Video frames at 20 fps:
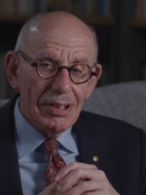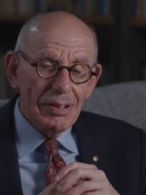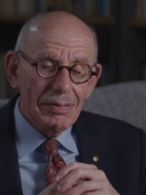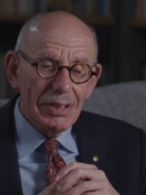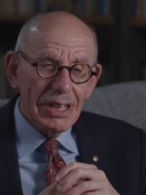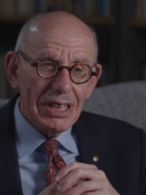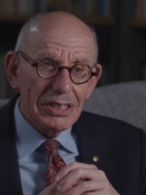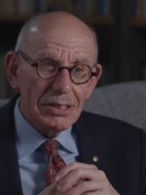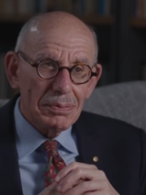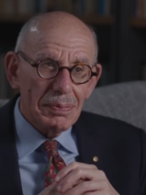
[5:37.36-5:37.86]
a
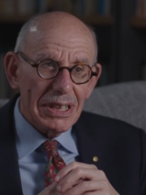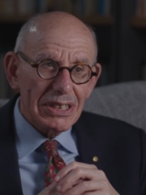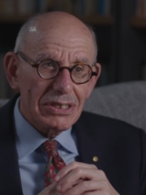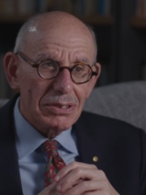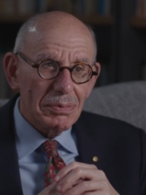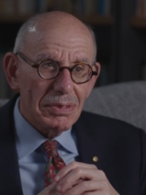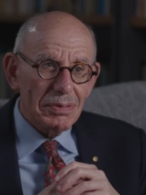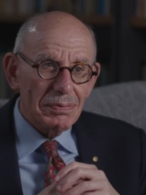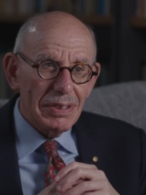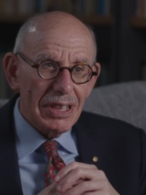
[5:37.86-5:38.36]
very
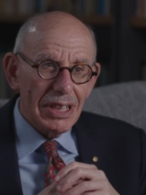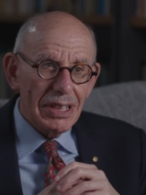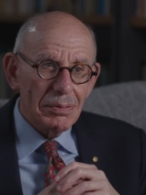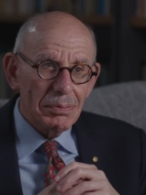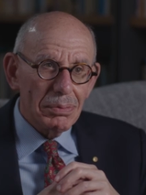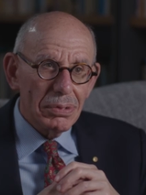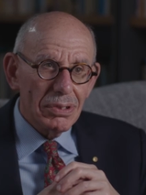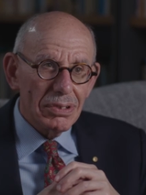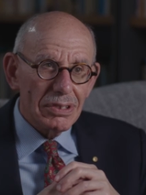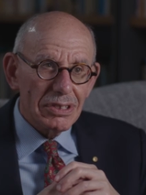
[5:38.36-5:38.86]
special but very
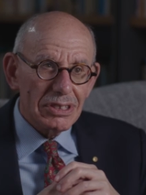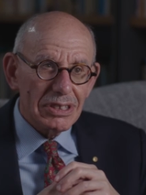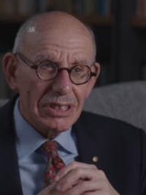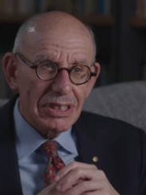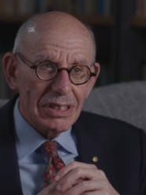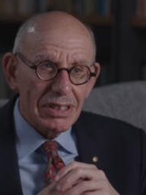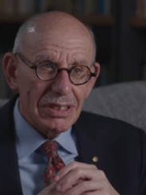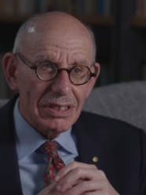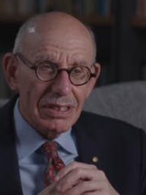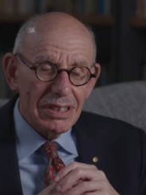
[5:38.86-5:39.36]
important
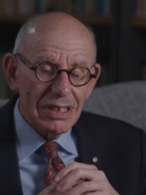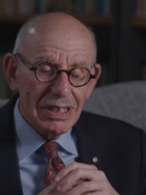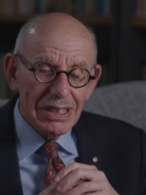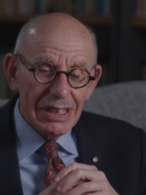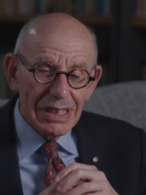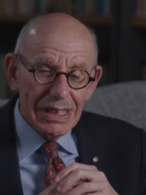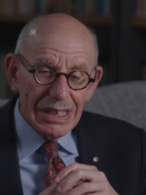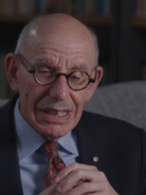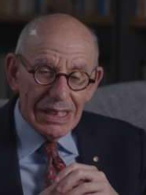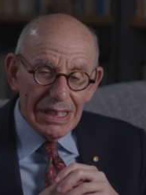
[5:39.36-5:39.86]
skill.
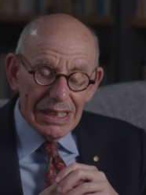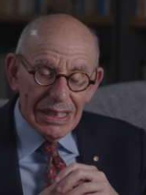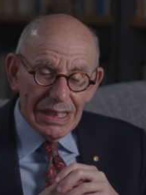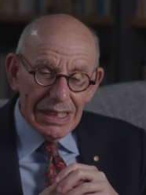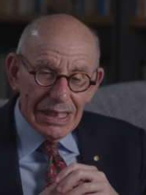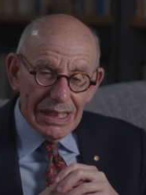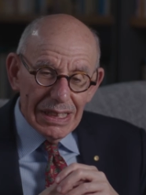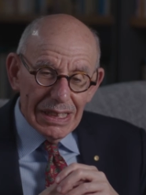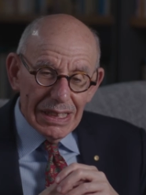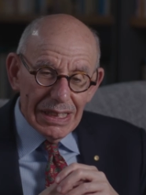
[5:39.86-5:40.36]

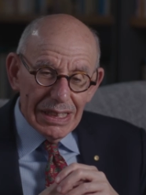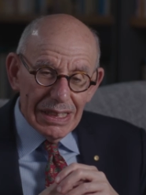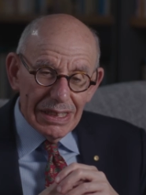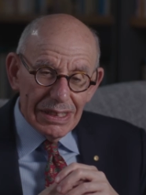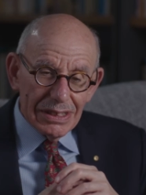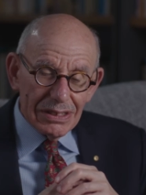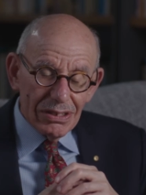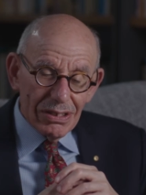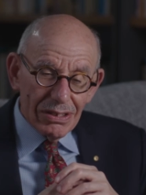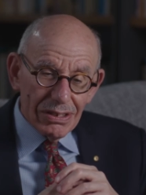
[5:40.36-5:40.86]

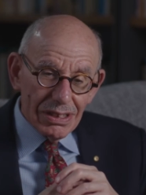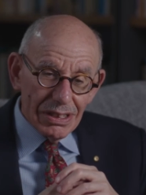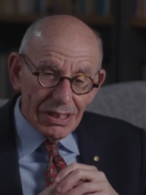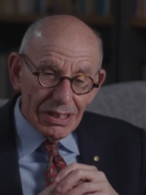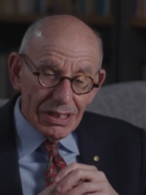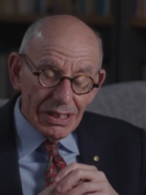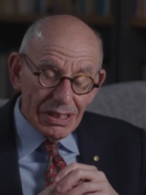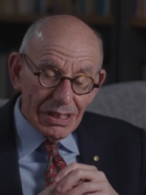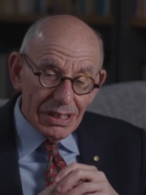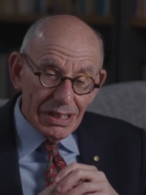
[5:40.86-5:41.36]
And it's not
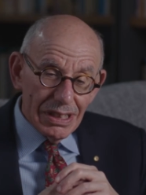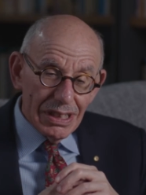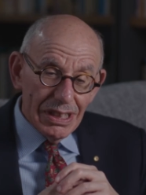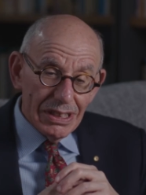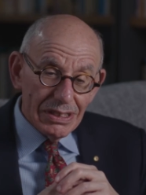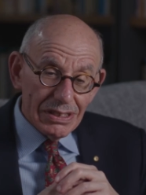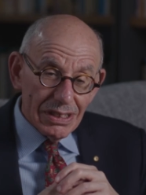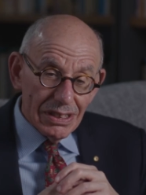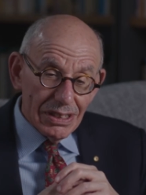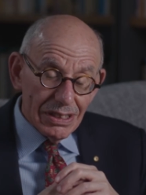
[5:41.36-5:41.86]

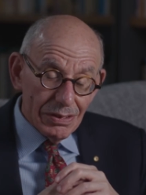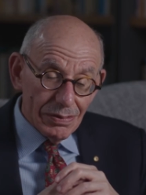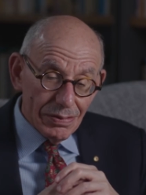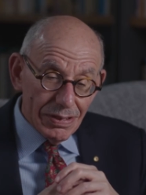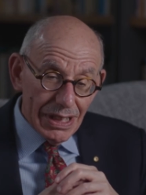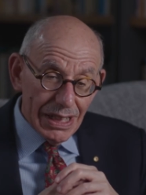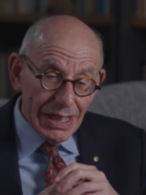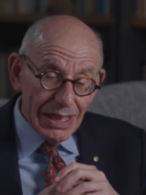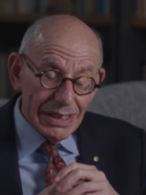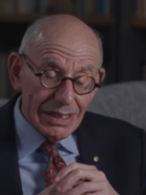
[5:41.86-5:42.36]
easily
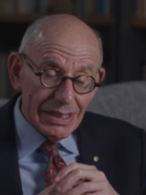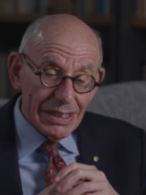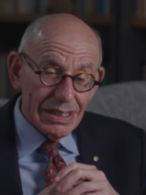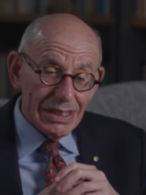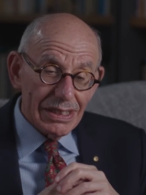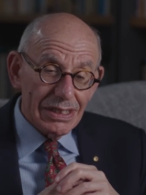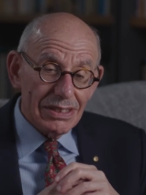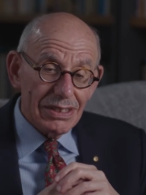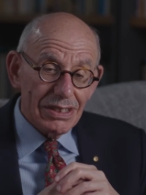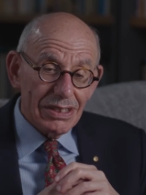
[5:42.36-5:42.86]
defined, and
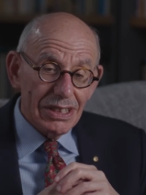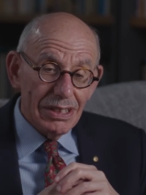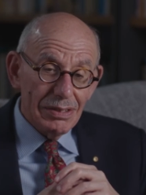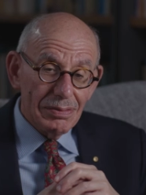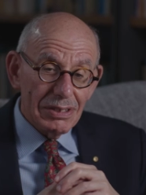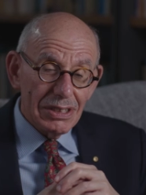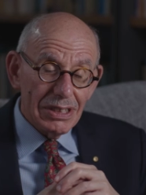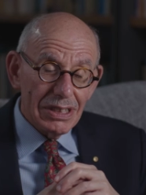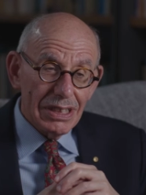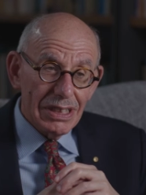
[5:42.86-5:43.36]
it's not
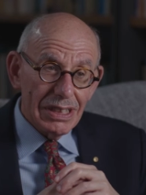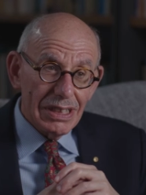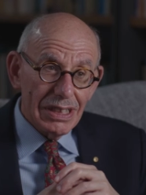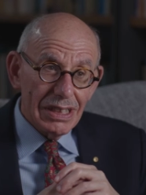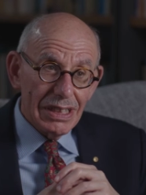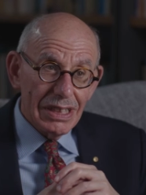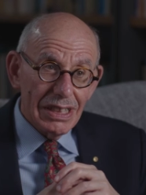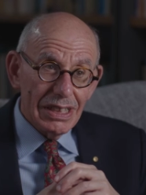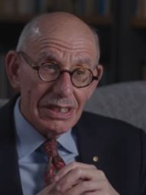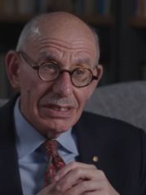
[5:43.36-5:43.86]
even
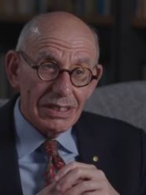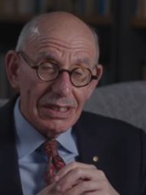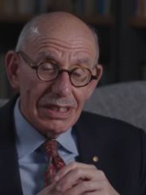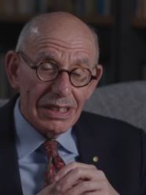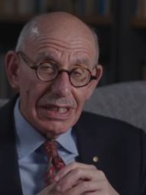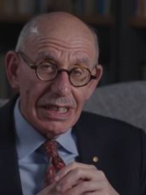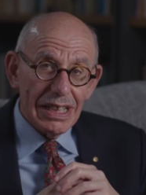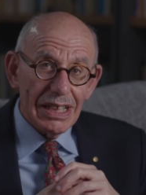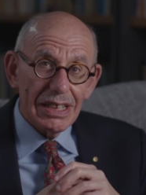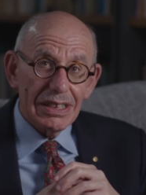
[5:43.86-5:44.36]

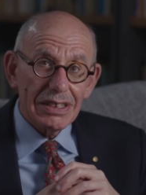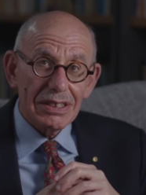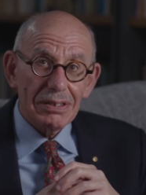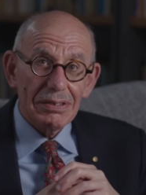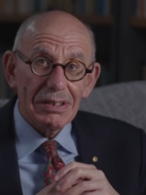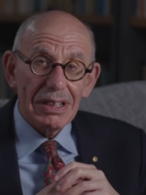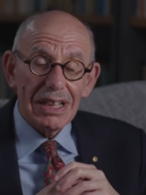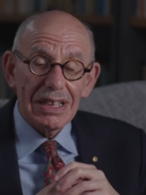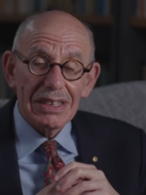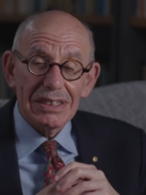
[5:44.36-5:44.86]
easily
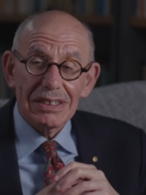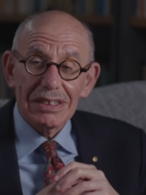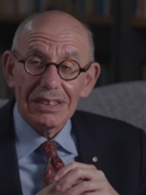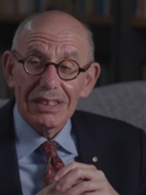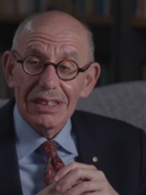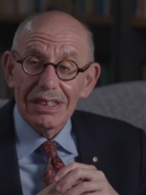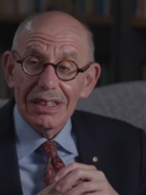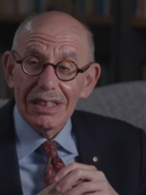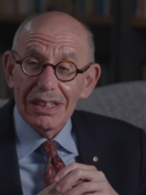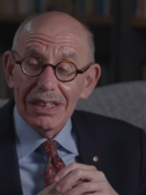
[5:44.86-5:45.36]
characterized.
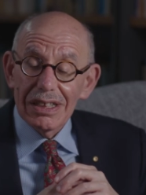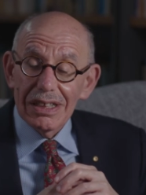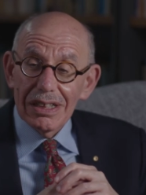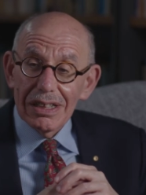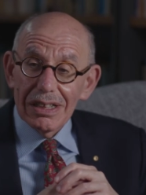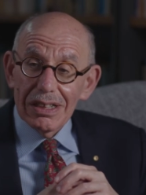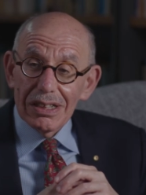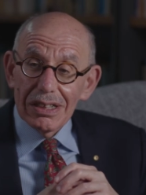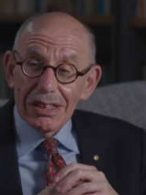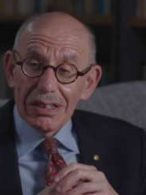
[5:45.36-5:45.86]

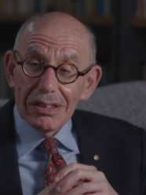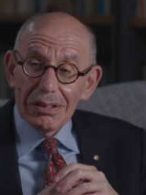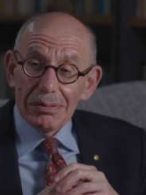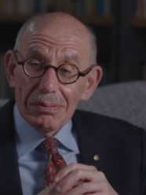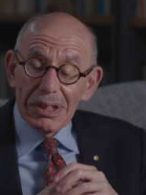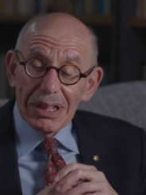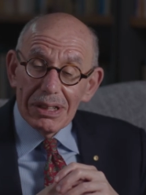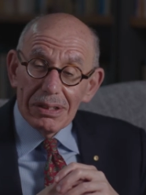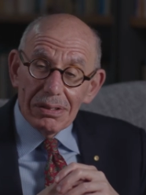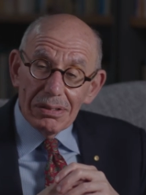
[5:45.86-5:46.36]

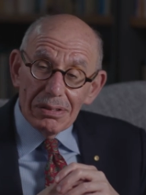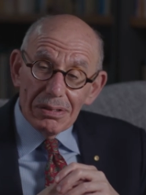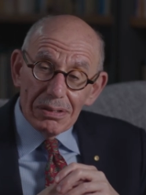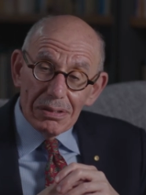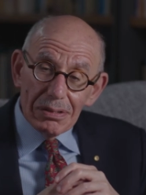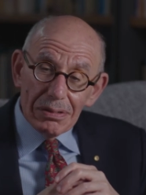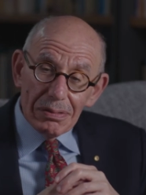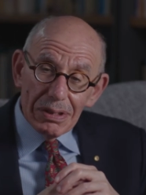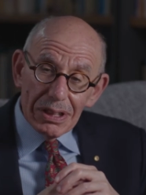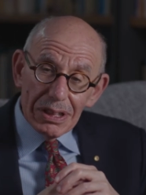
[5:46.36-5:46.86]
But
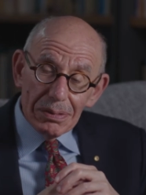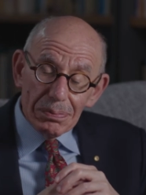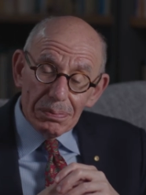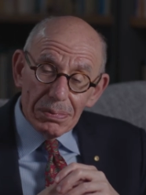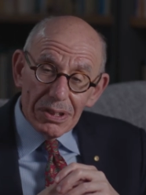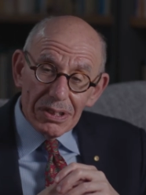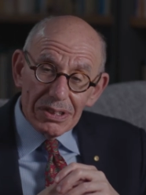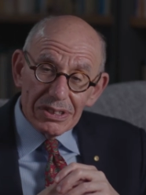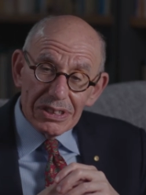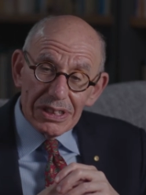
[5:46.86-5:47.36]
what it
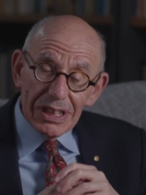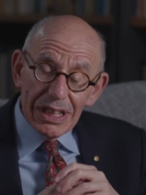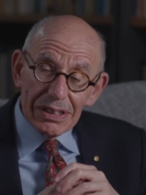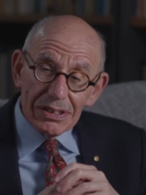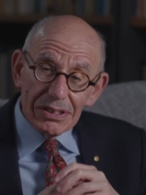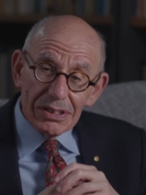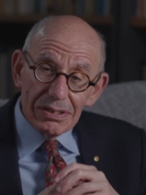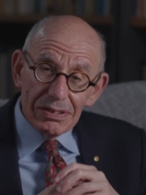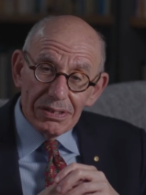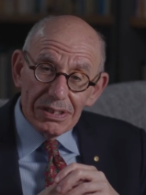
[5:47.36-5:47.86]
boils
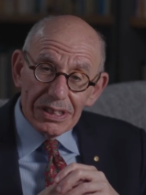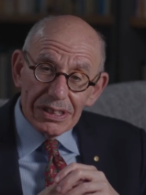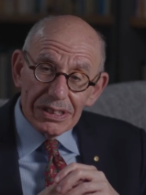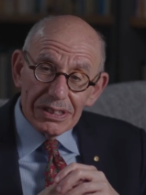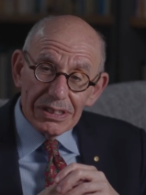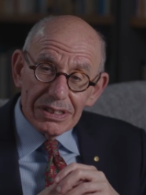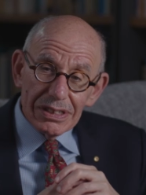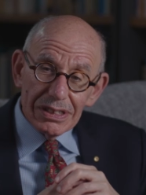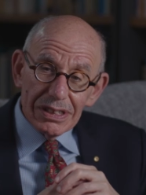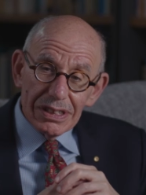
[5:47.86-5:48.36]
down to
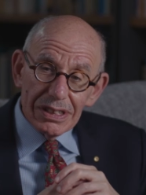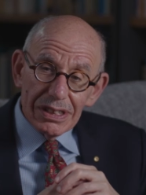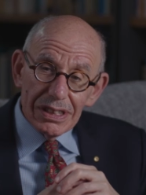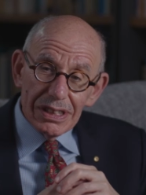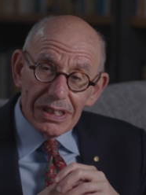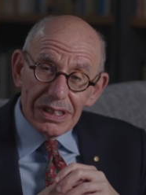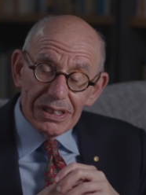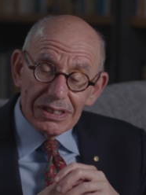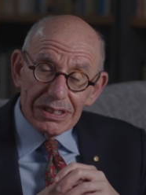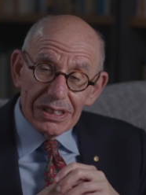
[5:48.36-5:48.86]
is
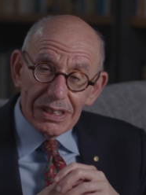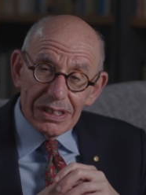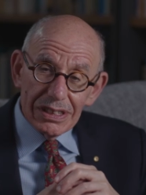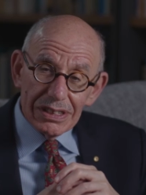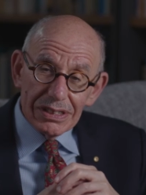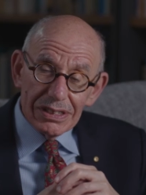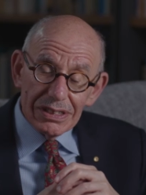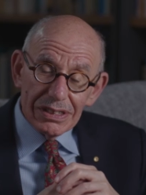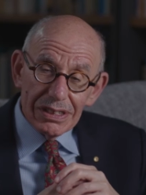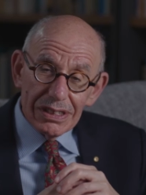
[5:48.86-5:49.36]

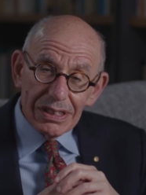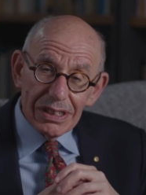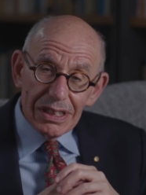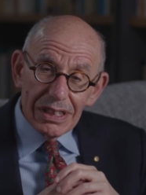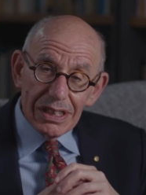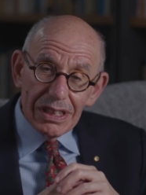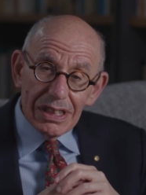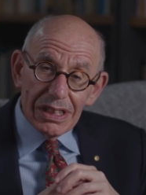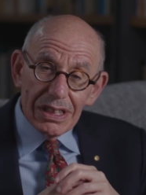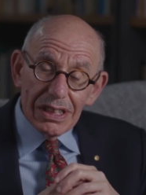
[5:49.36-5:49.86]
this.
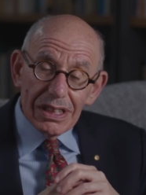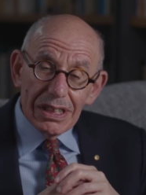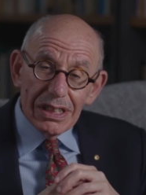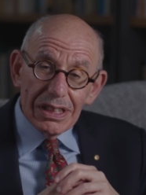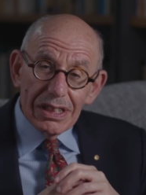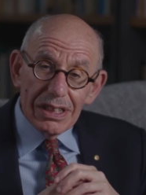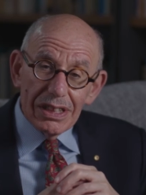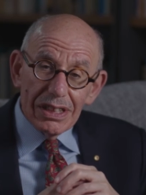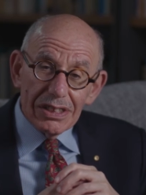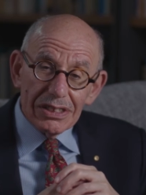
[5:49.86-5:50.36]

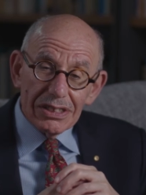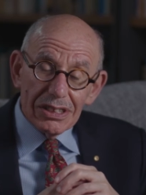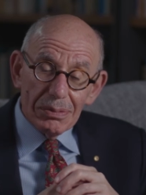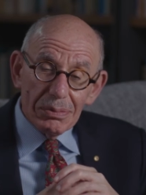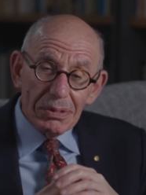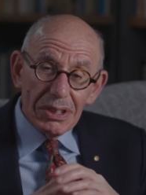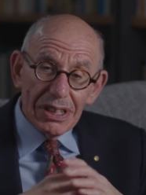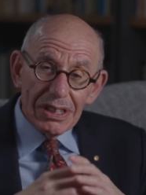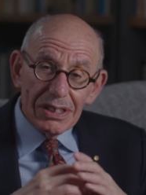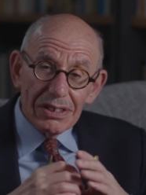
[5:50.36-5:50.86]
There are
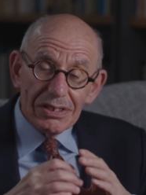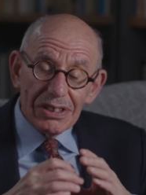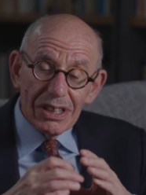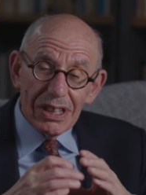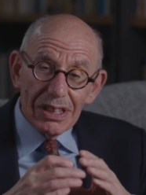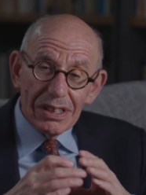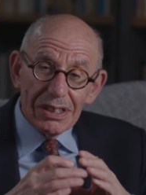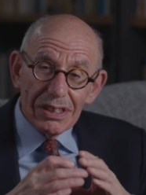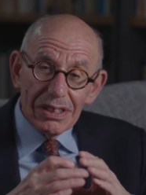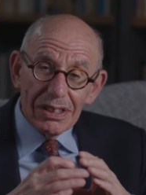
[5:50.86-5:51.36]
some things
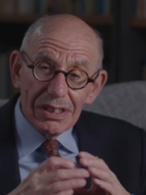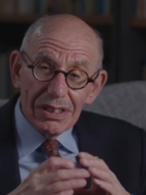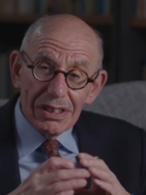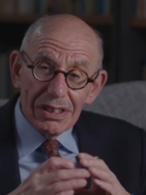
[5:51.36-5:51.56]
that